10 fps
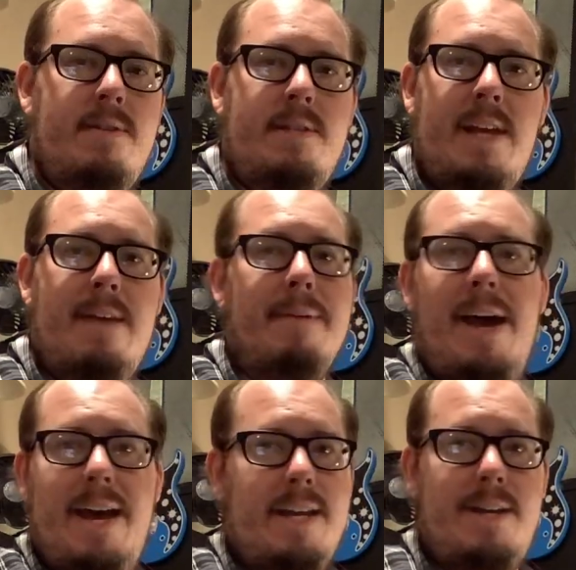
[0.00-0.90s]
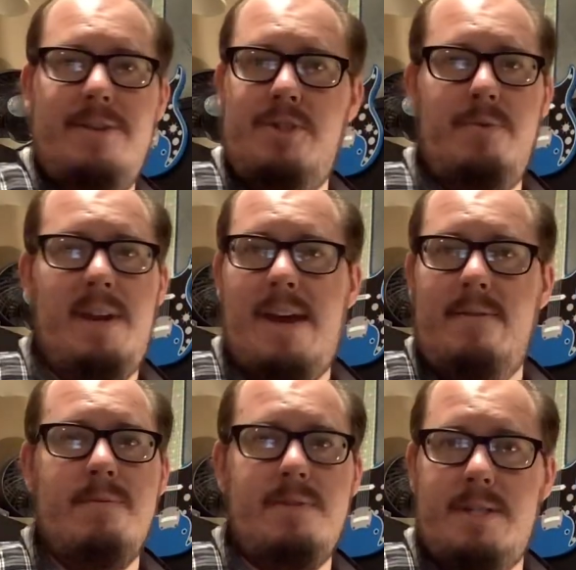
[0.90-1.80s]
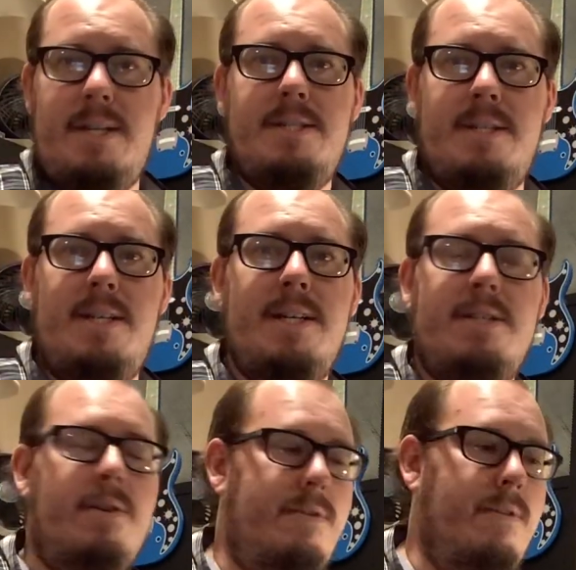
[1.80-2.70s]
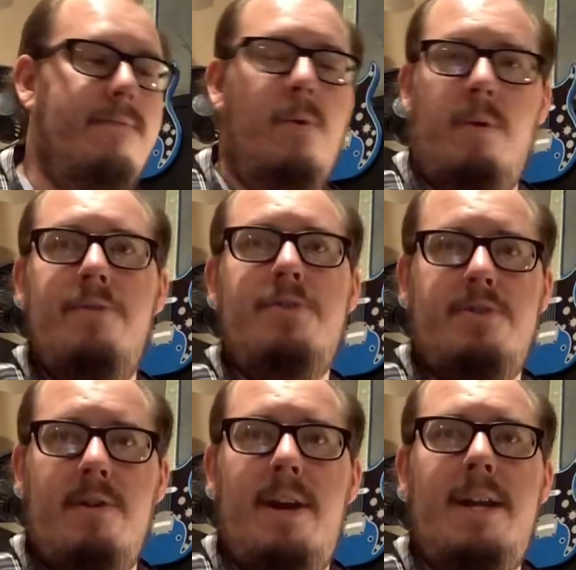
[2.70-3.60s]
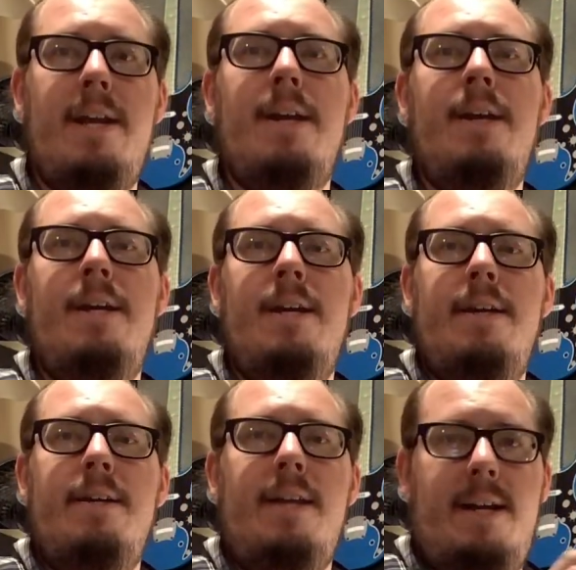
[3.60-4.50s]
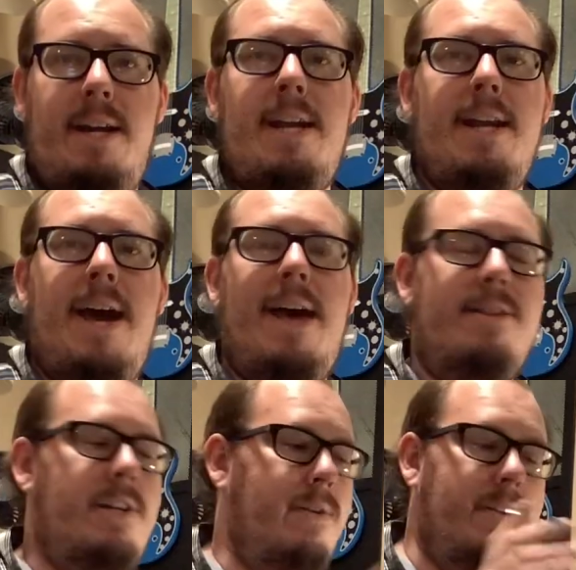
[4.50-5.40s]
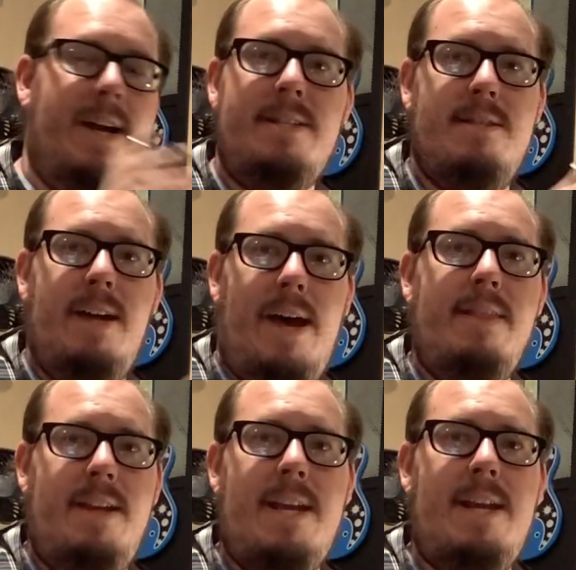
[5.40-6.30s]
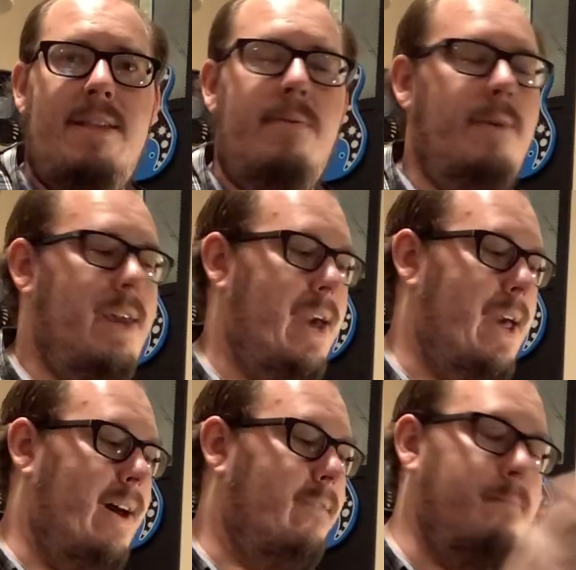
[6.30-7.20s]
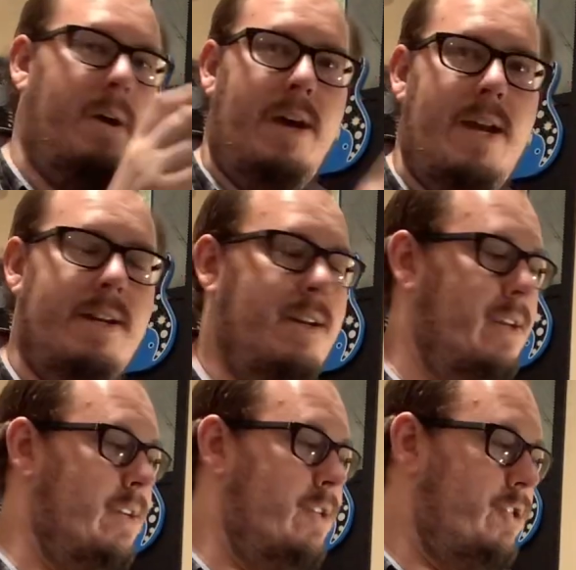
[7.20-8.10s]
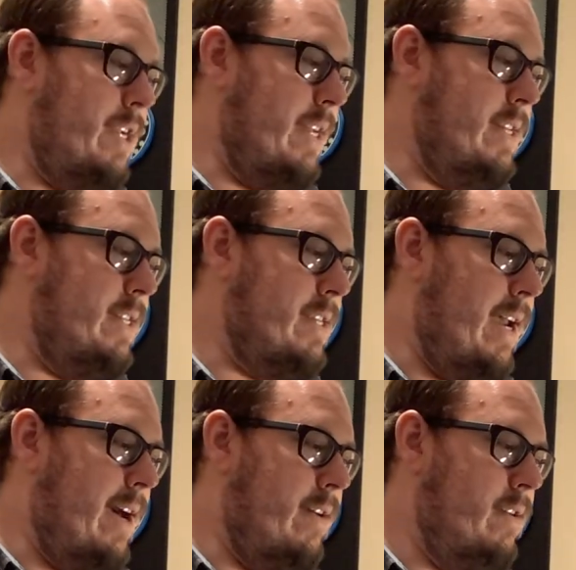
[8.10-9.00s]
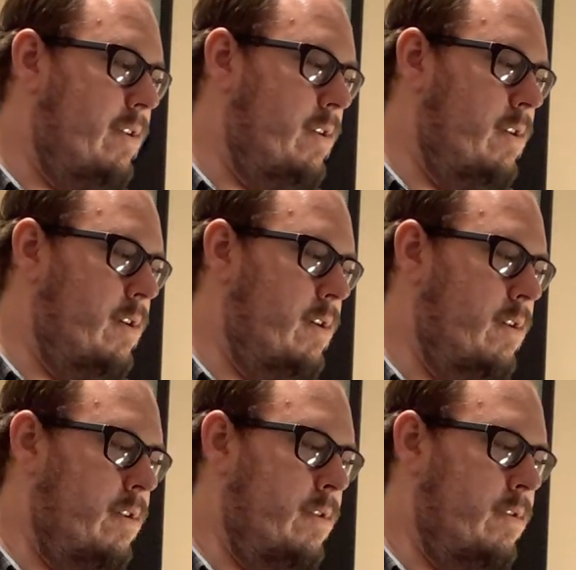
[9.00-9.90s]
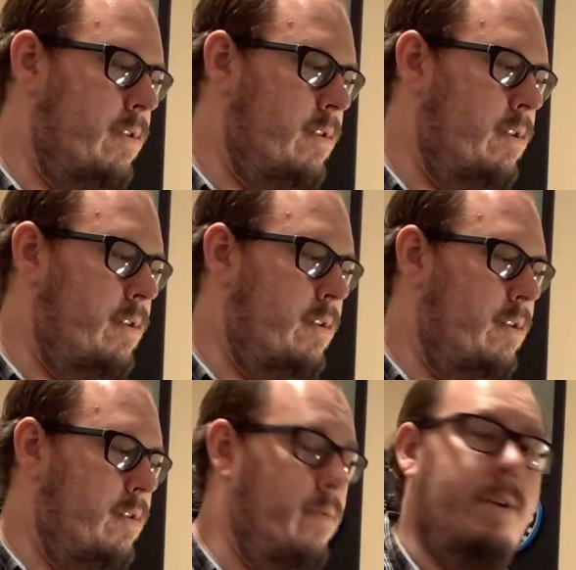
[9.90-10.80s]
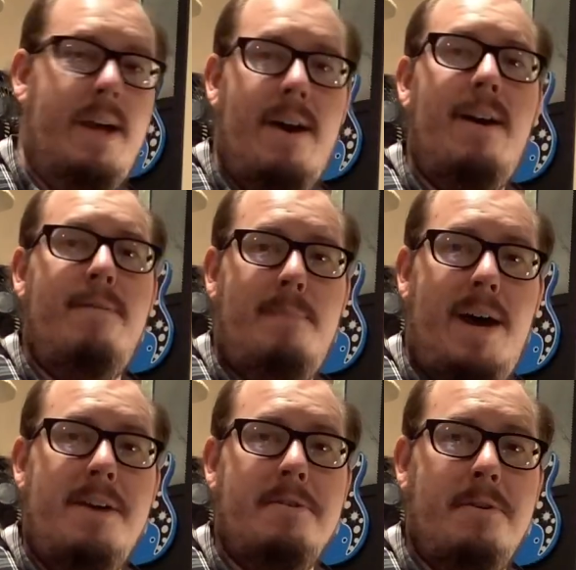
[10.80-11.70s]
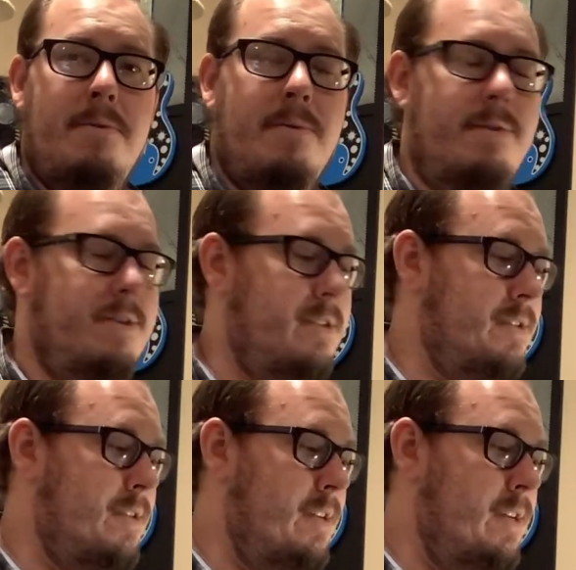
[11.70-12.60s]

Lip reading: Same high E as you would have on C6, or your 4th string in an E9 tuning. That's the E that we have. But check this out. We now have minor chords.